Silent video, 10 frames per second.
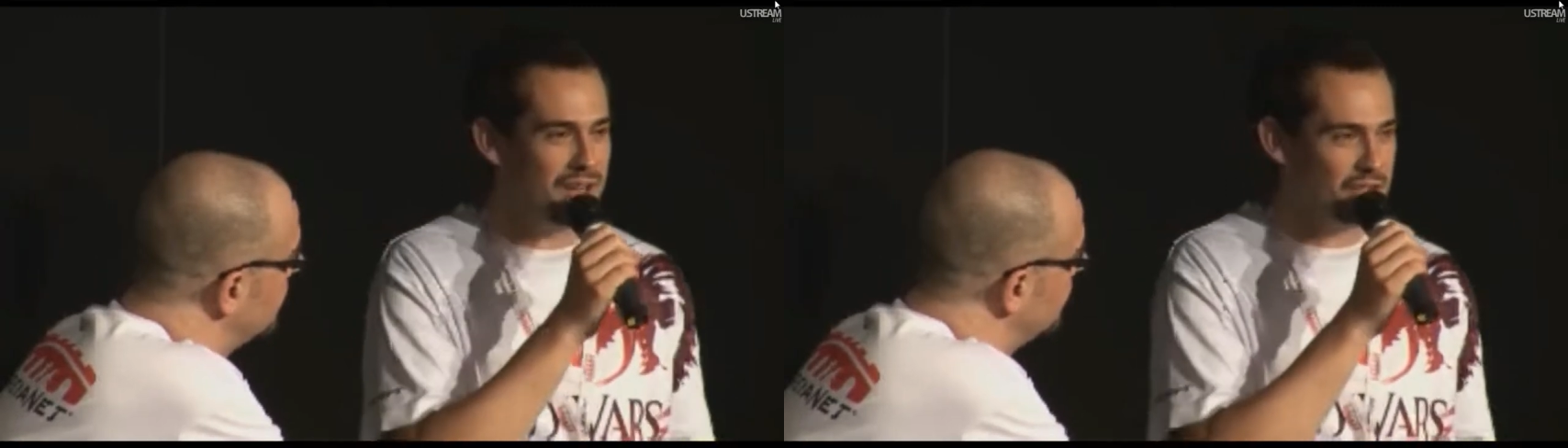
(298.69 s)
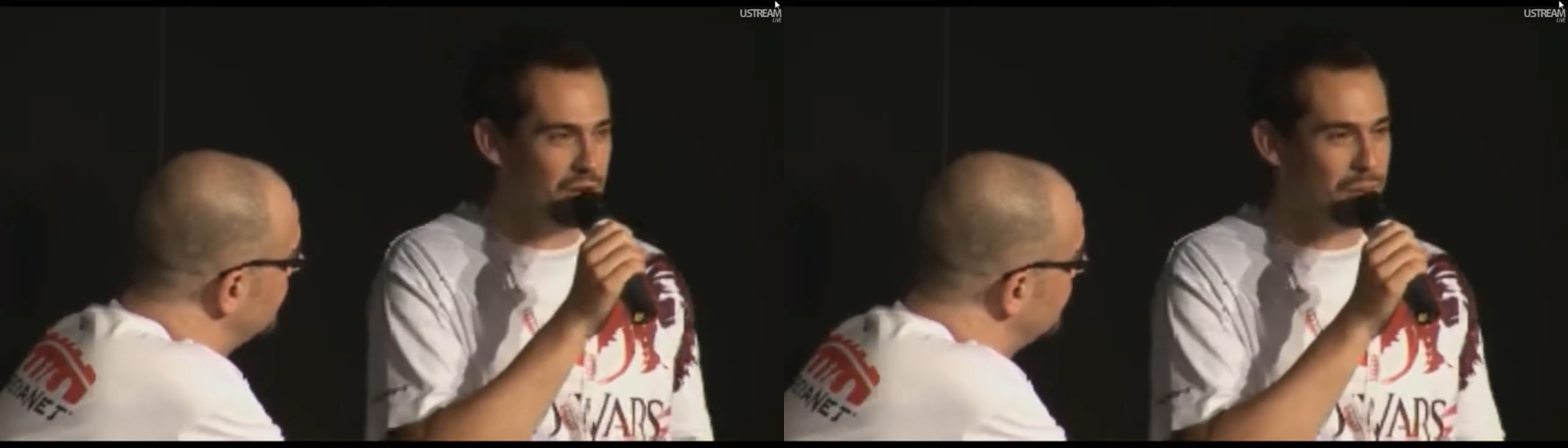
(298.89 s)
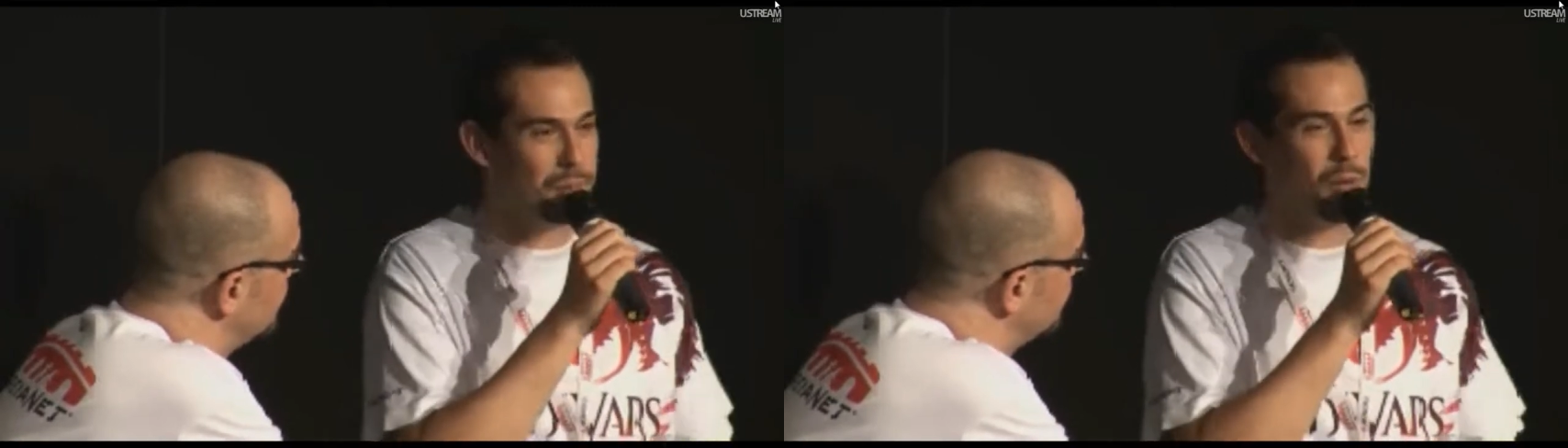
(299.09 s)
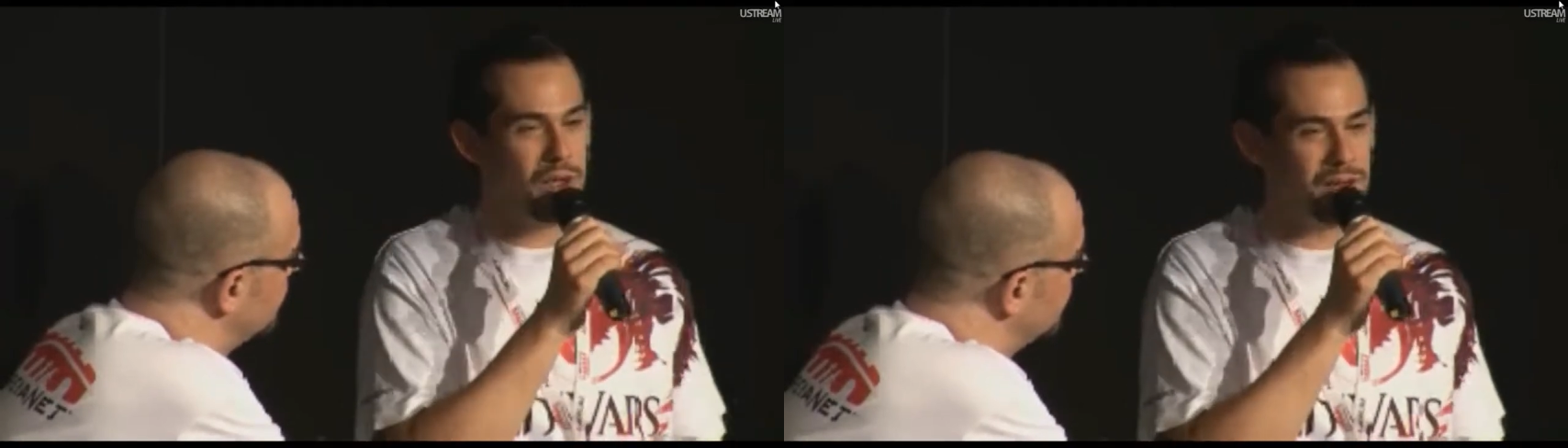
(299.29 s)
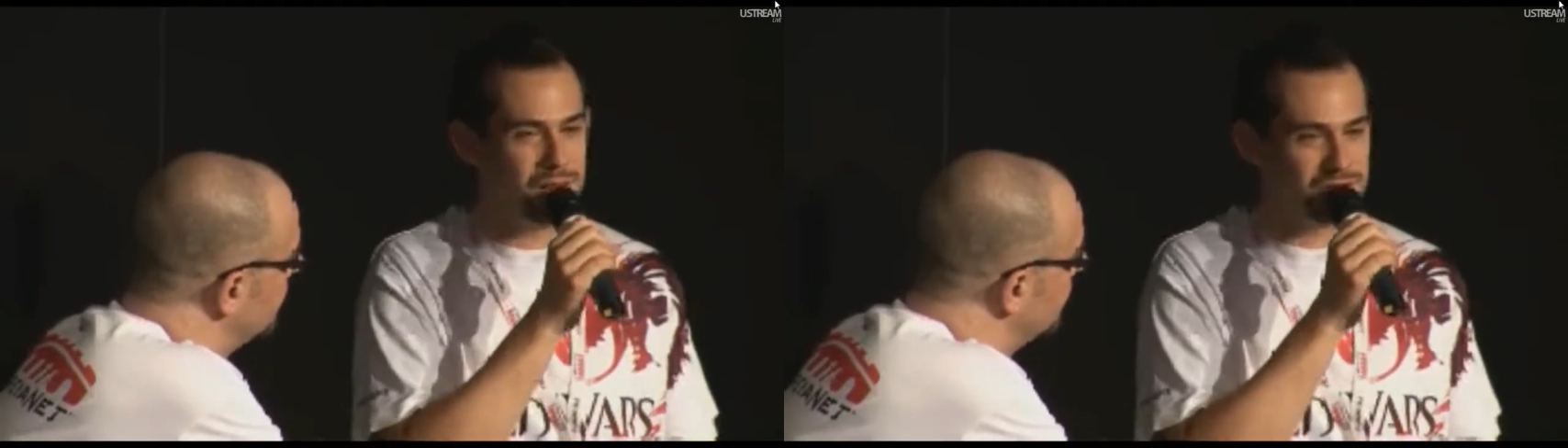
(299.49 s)
certain
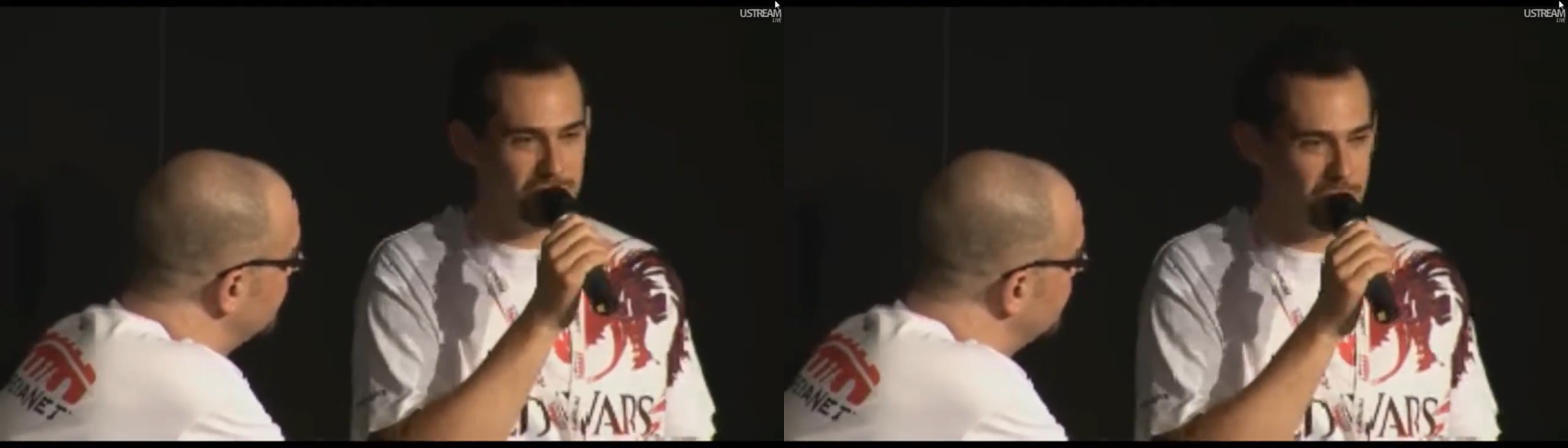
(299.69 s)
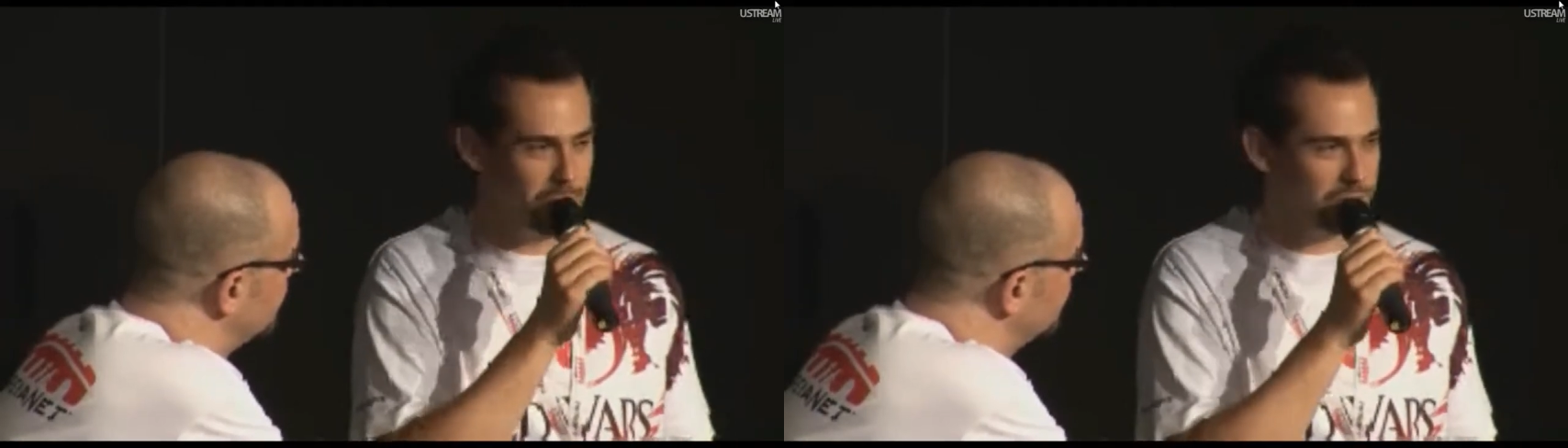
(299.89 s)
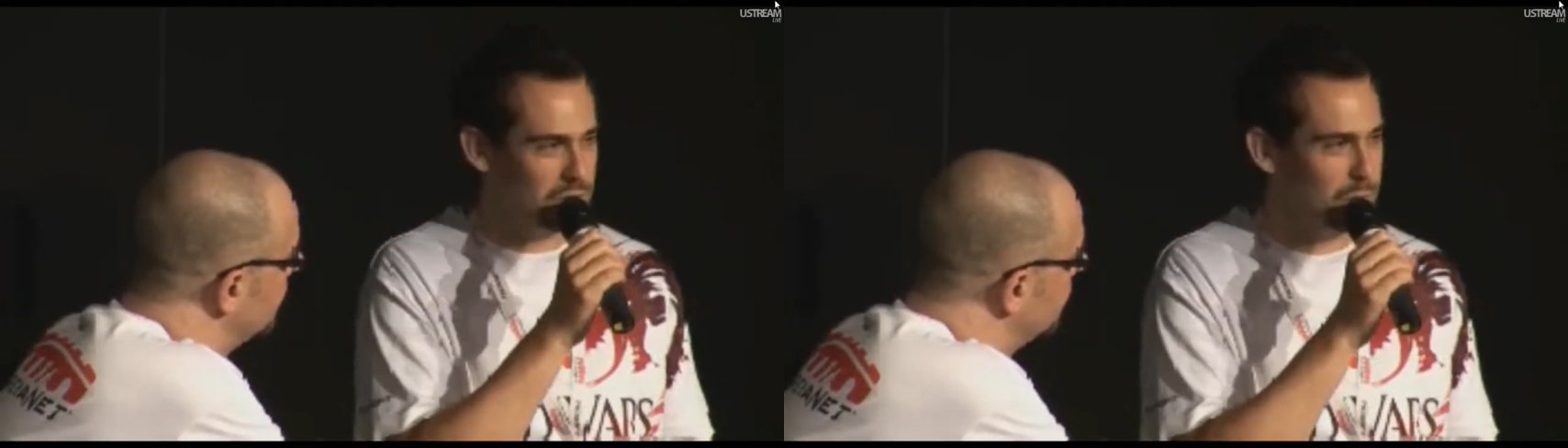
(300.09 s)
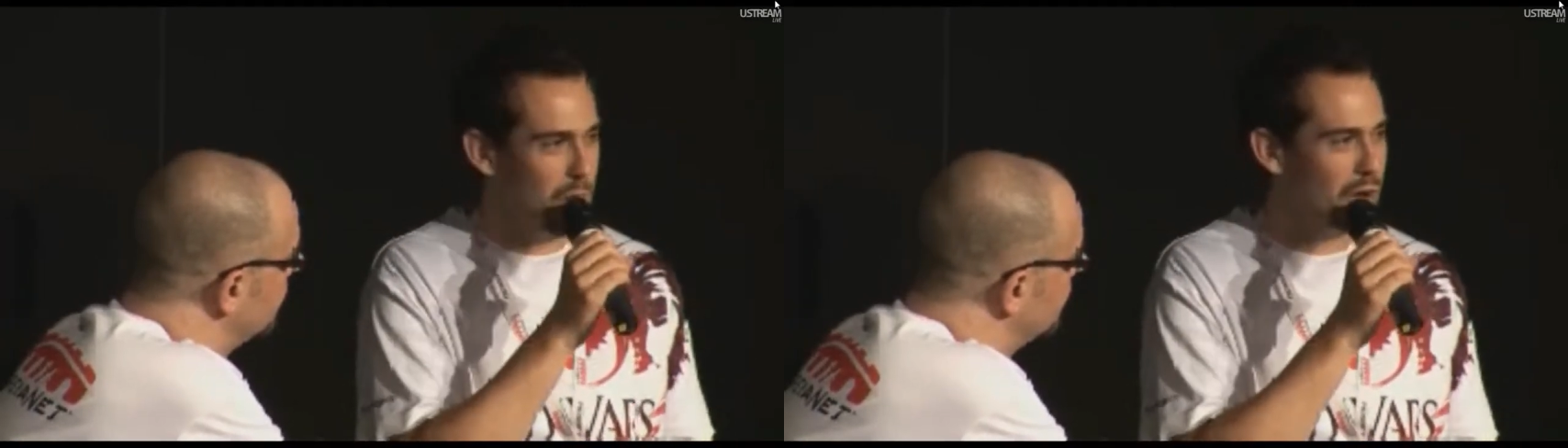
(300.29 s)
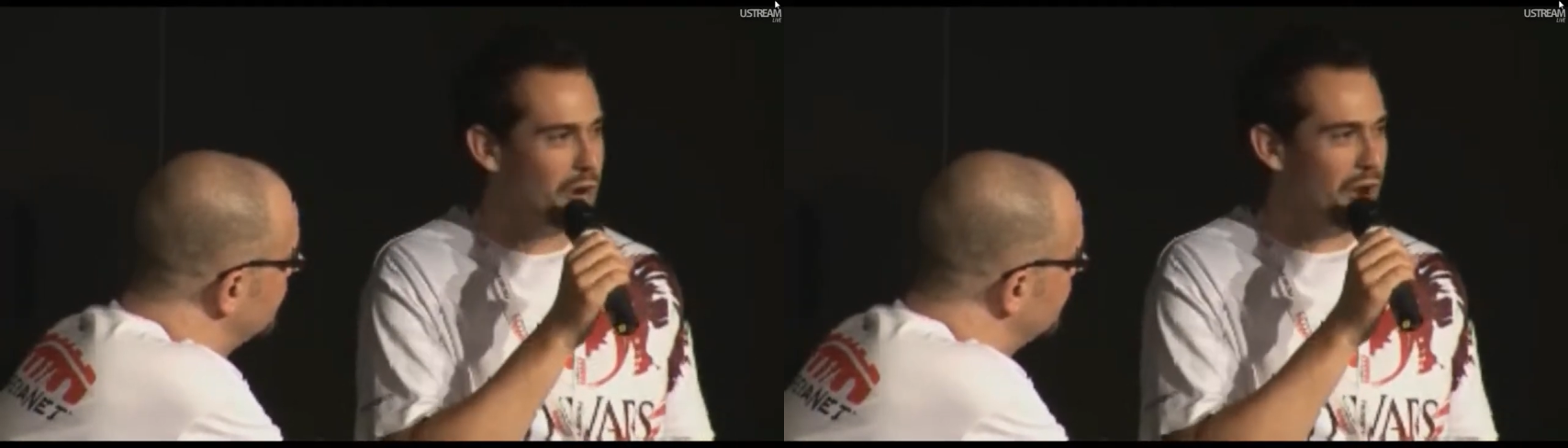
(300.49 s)
point, this is a little bit of a
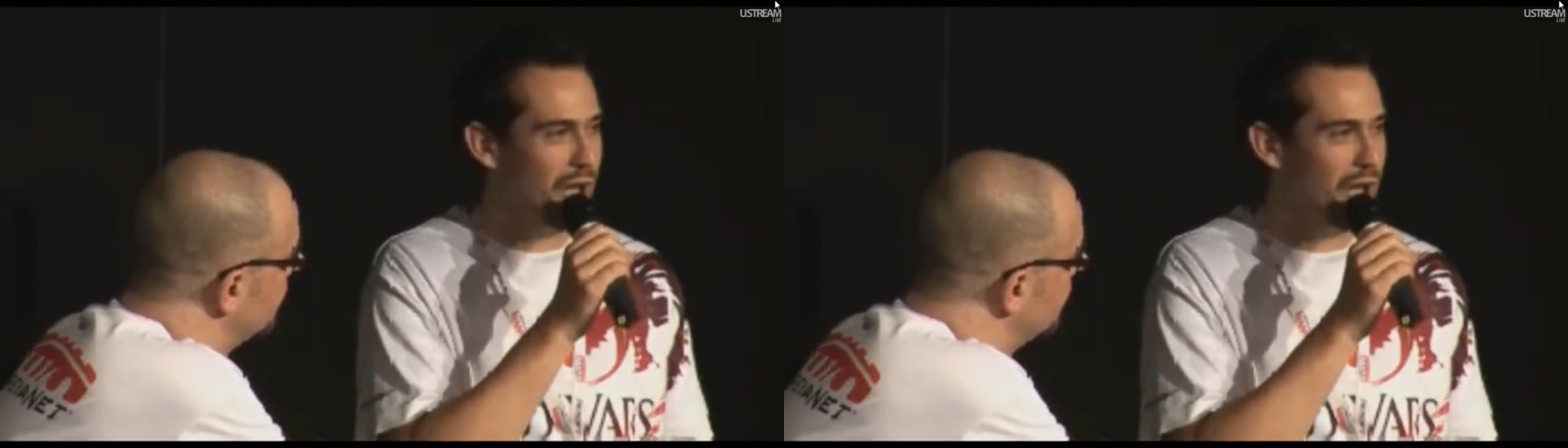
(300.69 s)
spoiler,